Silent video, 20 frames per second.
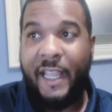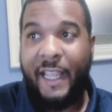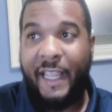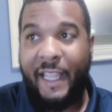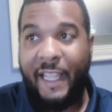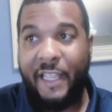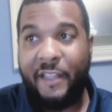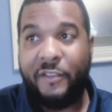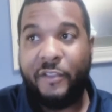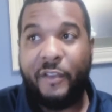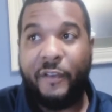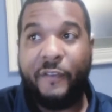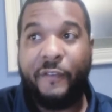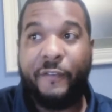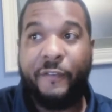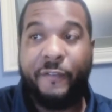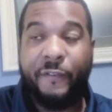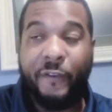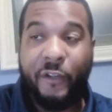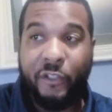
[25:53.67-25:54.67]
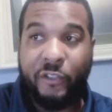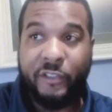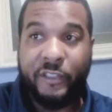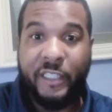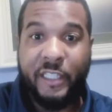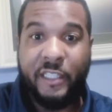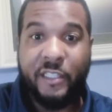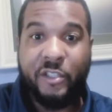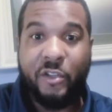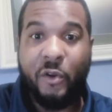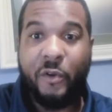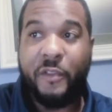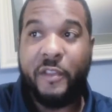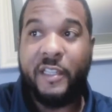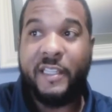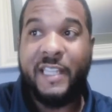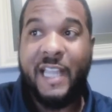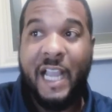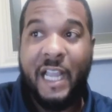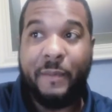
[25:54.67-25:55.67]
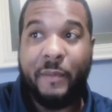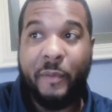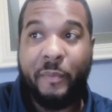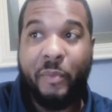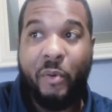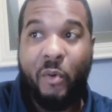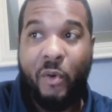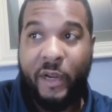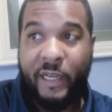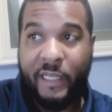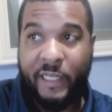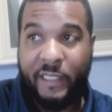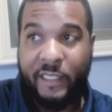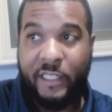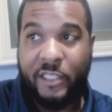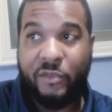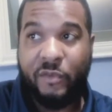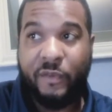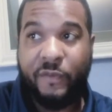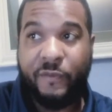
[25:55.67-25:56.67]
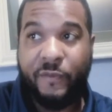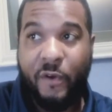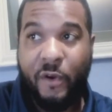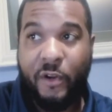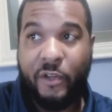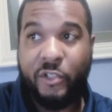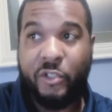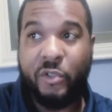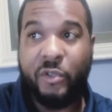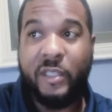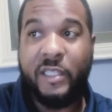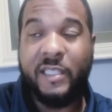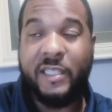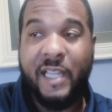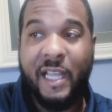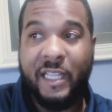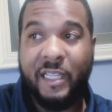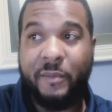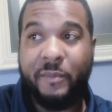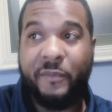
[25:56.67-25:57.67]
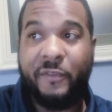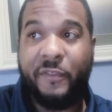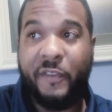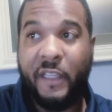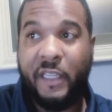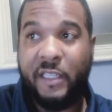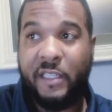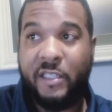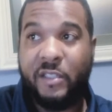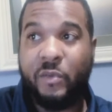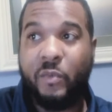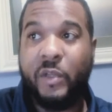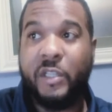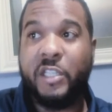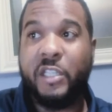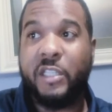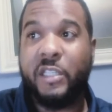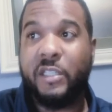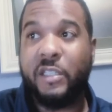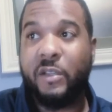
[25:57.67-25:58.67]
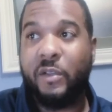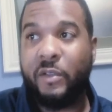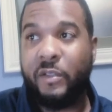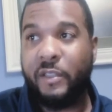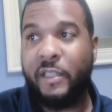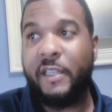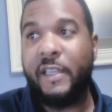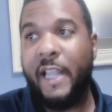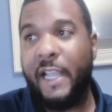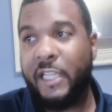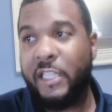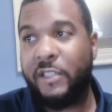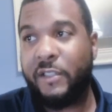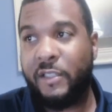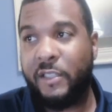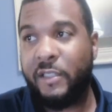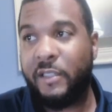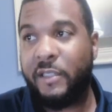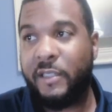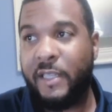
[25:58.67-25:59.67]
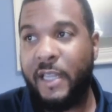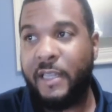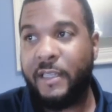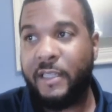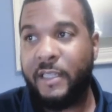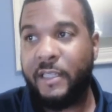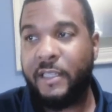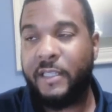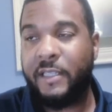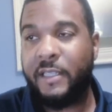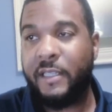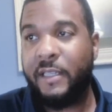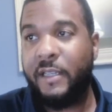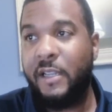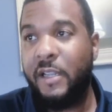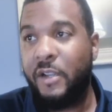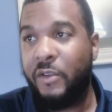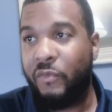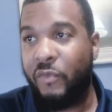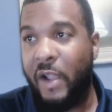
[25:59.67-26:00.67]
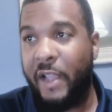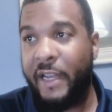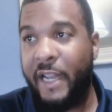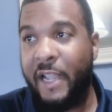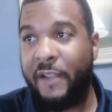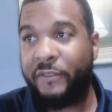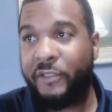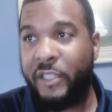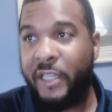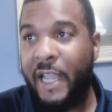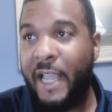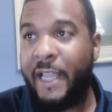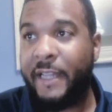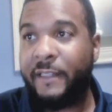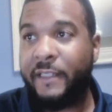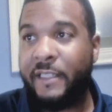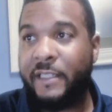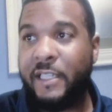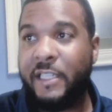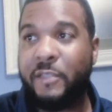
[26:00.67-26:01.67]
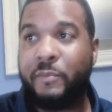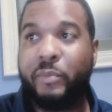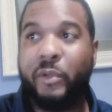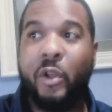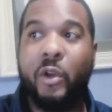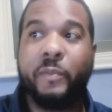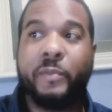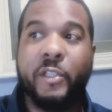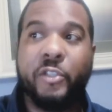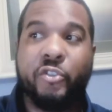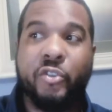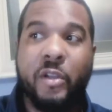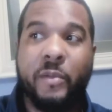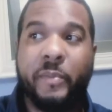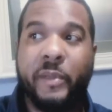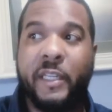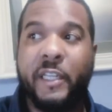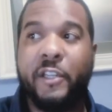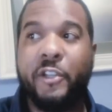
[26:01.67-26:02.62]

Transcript: in the fullness or the time appointed is referring to the solemn feast, which is the next sentence right after that. It says, blow up the trumpet in